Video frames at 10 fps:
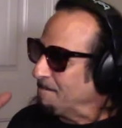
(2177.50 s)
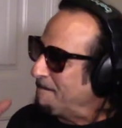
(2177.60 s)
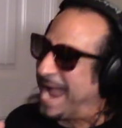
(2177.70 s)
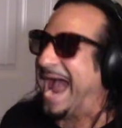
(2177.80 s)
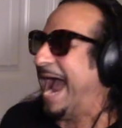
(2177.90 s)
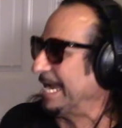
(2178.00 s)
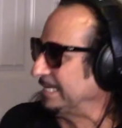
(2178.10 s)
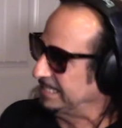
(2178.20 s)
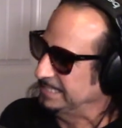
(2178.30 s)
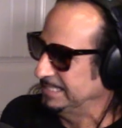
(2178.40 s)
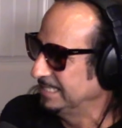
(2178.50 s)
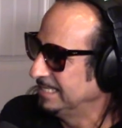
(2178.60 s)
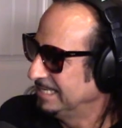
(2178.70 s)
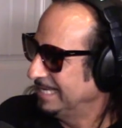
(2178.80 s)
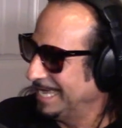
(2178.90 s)
packed,
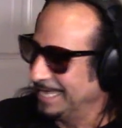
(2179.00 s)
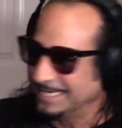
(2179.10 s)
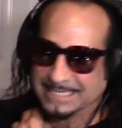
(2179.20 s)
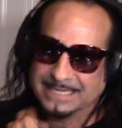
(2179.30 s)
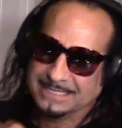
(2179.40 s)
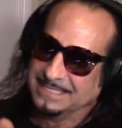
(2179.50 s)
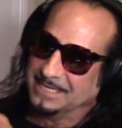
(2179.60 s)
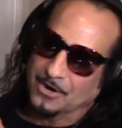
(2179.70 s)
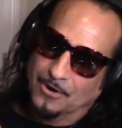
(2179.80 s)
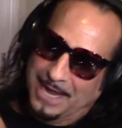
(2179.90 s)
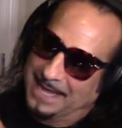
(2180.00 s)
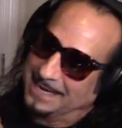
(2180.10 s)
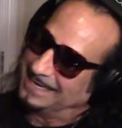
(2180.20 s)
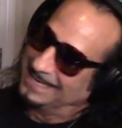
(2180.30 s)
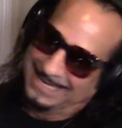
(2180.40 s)
and you know,
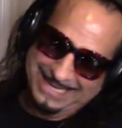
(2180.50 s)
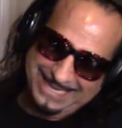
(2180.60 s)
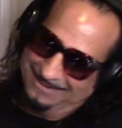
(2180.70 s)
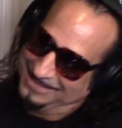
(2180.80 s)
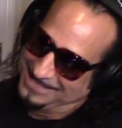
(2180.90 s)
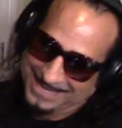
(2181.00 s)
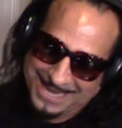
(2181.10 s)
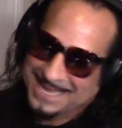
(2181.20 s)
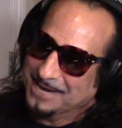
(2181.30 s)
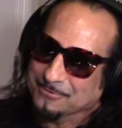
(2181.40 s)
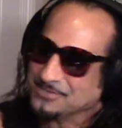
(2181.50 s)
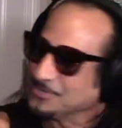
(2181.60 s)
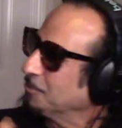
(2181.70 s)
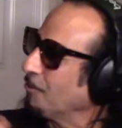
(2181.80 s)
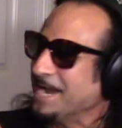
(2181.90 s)
and it was it was
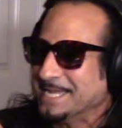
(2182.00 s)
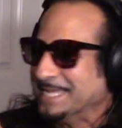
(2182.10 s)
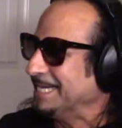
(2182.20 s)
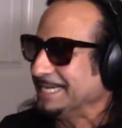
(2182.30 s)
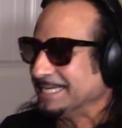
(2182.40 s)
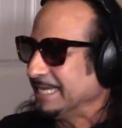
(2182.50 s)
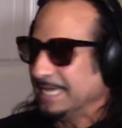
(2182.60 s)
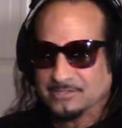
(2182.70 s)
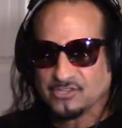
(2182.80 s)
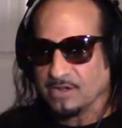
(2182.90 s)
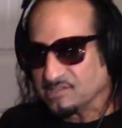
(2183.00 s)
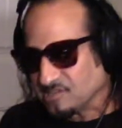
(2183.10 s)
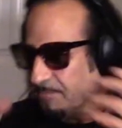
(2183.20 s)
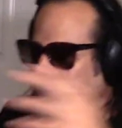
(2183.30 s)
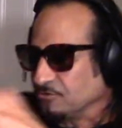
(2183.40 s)
a great gig. And so I
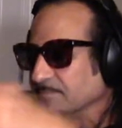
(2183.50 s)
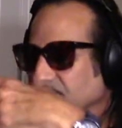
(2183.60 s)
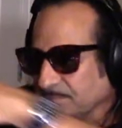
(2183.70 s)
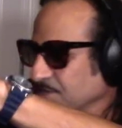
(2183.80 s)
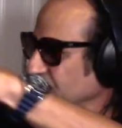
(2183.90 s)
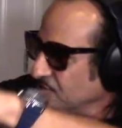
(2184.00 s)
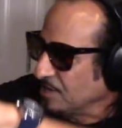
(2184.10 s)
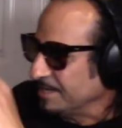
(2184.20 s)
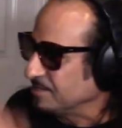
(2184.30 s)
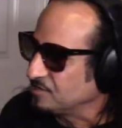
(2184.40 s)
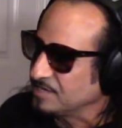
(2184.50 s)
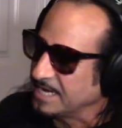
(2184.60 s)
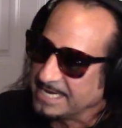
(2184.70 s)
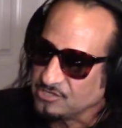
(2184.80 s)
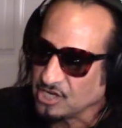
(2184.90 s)
set my drums up to the side of the
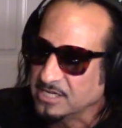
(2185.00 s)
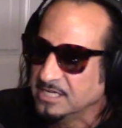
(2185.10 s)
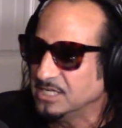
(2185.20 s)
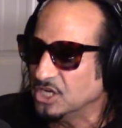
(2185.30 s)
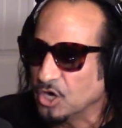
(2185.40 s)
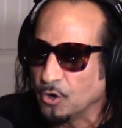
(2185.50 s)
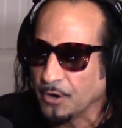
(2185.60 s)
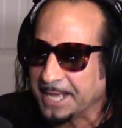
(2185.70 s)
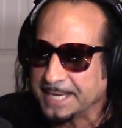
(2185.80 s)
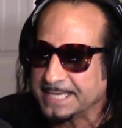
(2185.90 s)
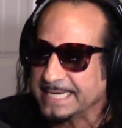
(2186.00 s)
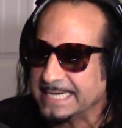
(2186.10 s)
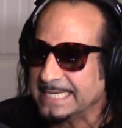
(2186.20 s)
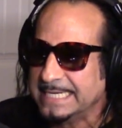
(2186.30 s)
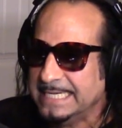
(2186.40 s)
stage, you know, and
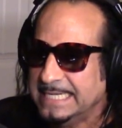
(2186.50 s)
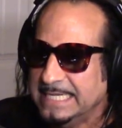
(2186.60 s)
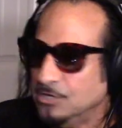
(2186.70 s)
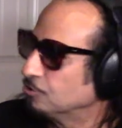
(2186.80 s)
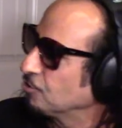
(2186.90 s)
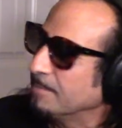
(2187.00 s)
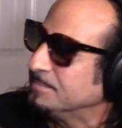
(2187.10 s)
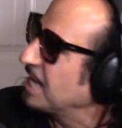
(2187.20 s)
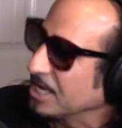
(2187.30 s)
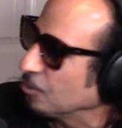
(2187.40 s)
uh, no drum tech or